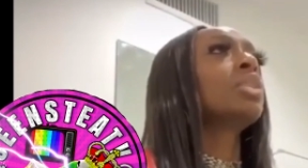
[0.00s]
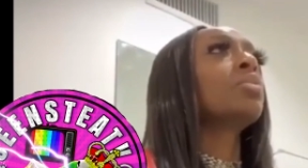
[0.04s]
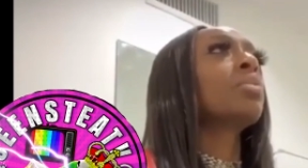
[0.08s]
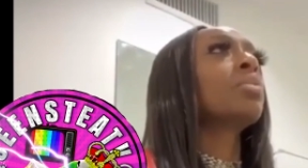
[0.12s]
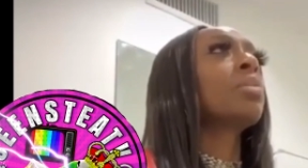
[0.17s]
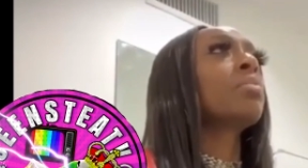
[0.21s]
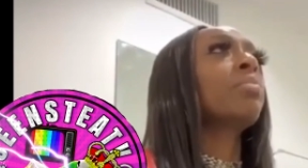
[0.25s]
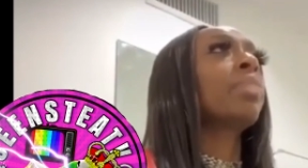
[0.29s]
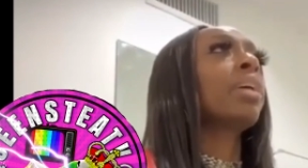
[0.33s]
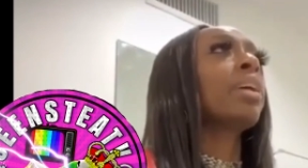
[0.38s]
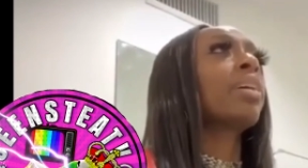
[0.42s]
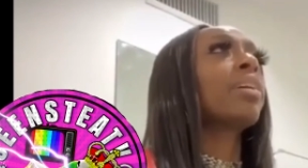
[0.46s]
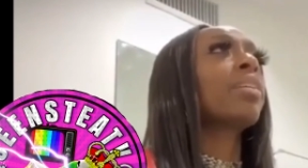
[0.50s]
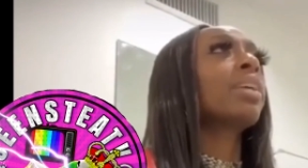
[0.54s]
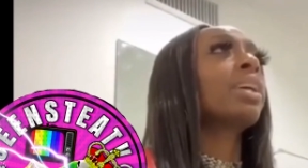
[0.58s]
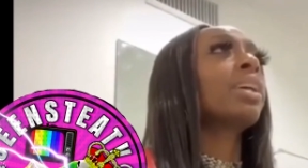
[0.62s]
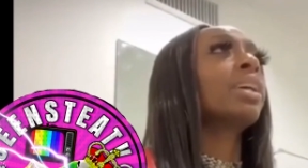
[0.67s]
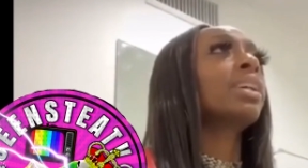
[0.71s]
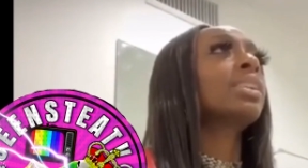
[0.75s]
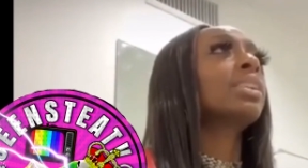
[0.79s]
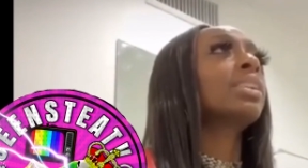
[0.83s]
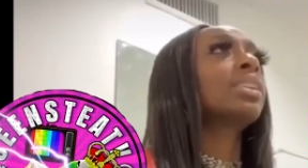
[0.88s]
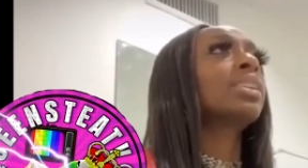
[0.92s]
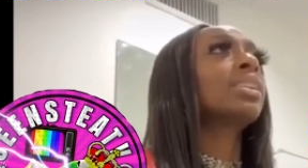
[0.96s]
you
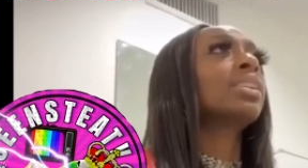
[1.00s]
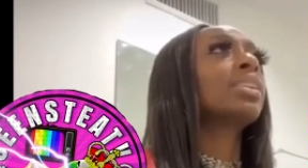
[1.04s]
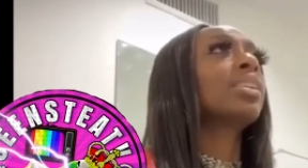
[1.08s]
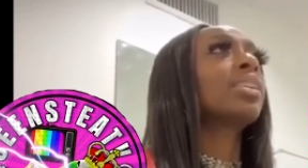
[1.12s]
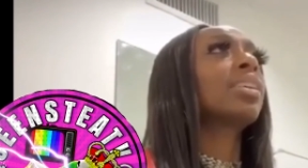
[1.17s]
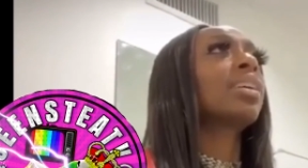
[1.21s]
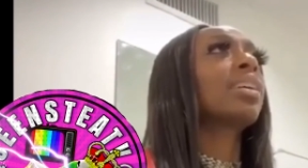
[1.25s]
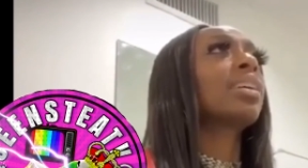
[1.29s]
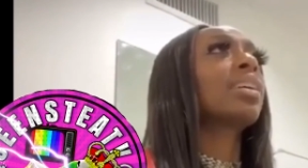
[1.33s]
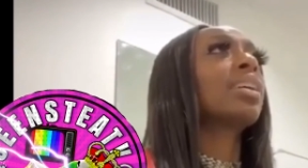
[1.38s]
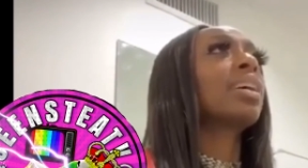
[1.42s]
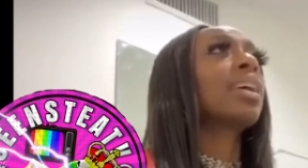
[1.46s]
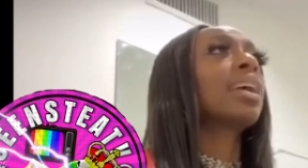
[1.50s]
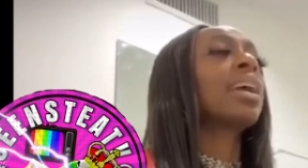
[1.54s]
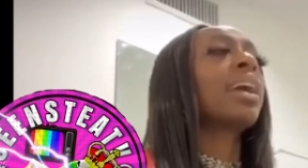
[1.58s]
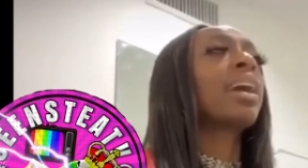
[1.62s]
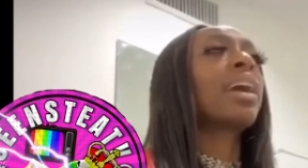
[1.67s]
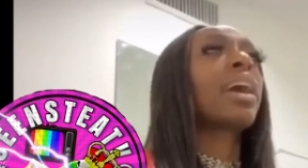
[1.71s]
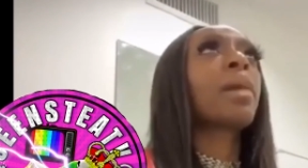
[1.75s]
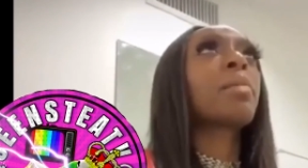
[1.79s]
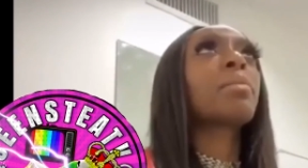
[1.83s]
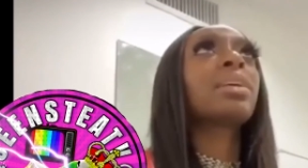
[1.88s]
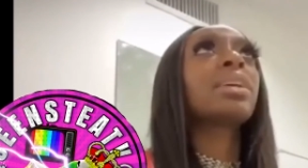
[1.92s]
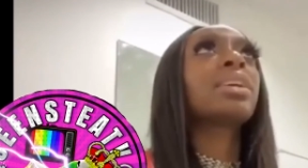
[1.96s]
embarrassed
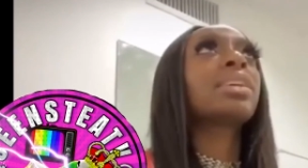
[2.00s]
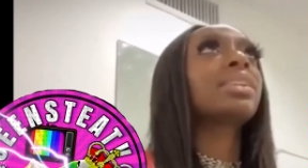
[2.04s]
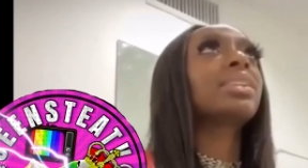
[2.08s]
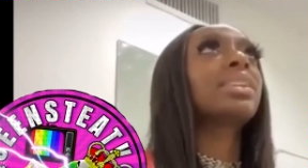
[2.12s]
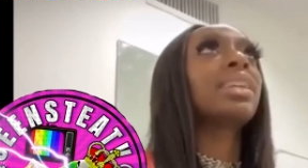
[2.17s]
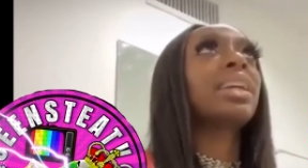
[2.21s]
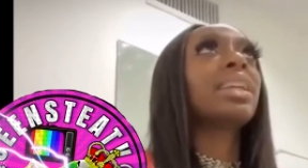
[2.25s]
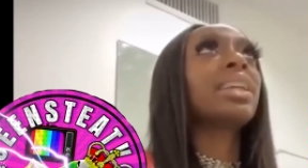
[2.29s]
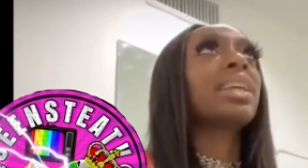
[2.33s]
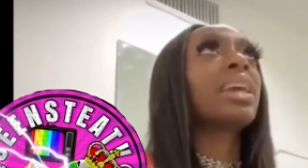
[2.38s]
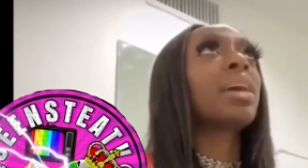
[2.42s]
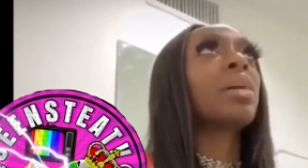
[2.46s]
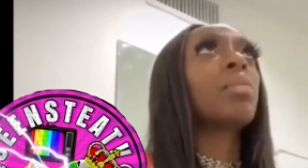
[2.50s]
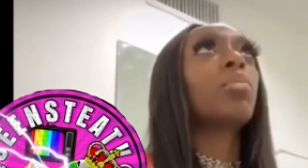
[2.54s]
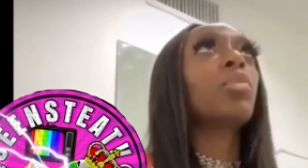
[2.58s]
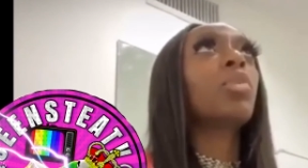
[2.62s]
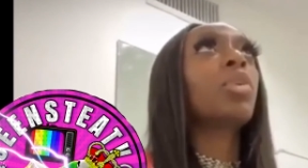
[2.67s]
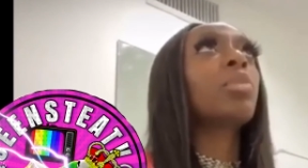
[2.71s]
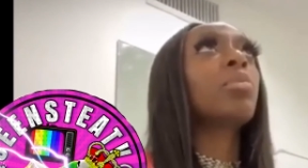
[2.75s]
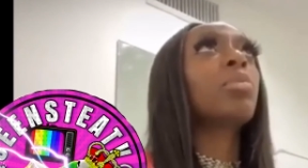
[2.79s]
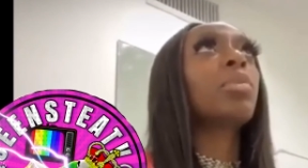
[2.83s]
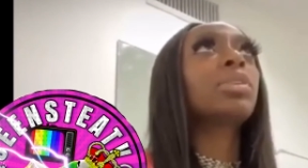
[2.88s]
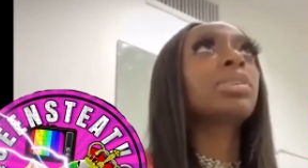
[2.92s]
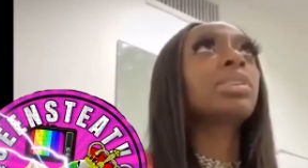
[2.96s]
because that damn
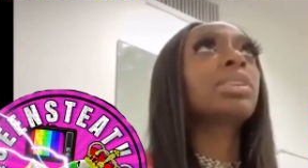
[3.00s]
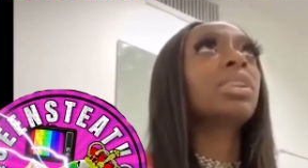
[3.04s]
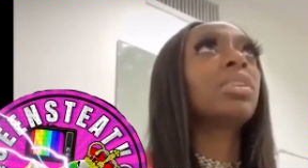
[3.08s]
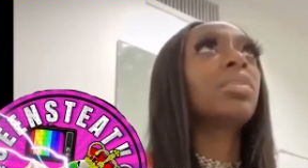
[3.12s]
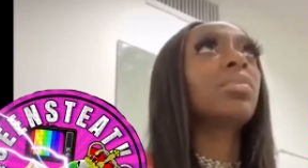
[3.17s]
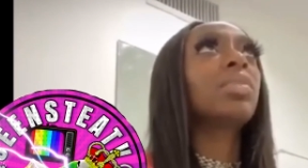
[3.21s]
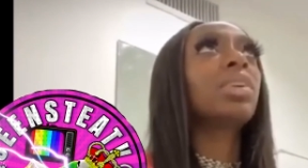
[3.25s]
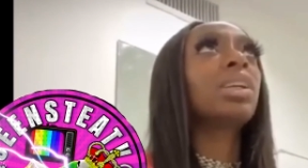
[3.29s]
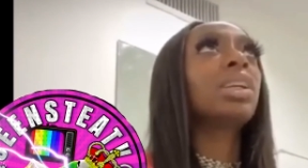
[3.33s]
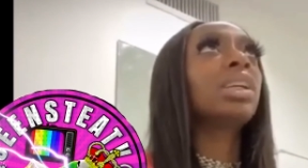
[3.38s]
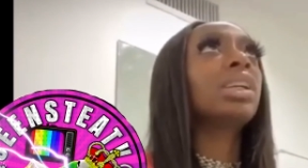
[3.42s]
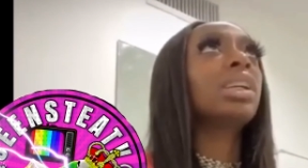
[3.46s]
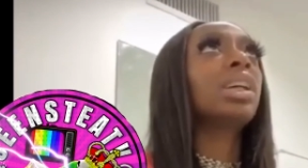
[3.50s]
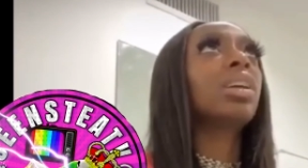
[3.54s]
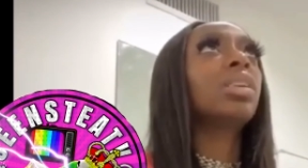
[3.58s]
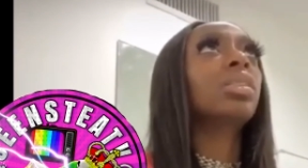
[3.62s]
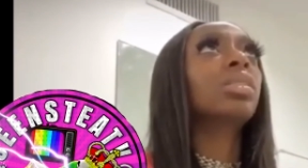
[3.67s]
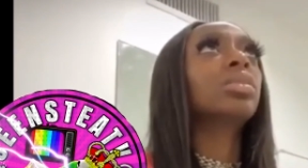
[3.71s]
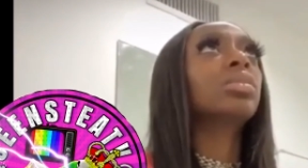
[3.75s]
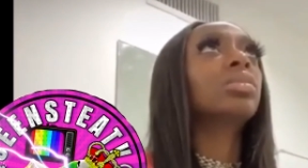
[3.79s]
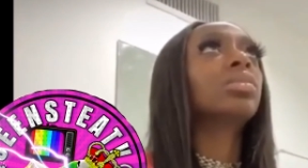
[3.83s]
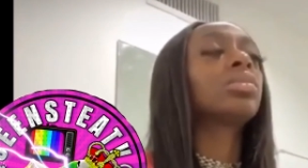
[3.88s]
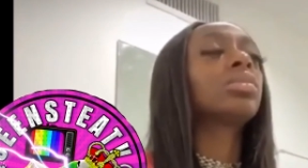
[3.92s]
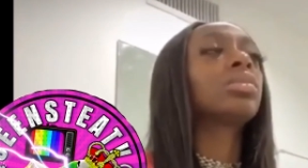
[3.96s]
boy posted a
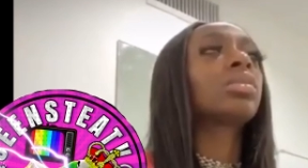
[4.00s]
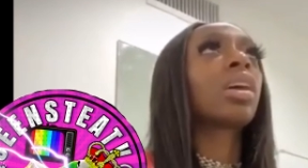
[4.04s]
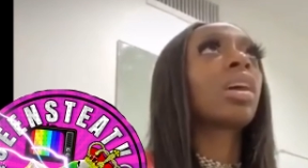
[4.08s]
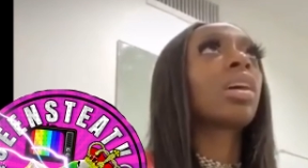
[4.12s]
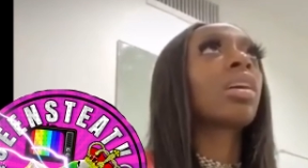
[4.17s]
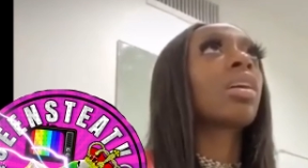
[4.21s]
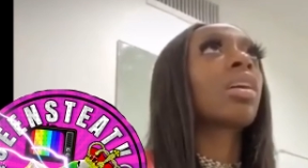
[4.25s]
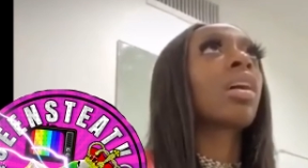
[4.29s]
video.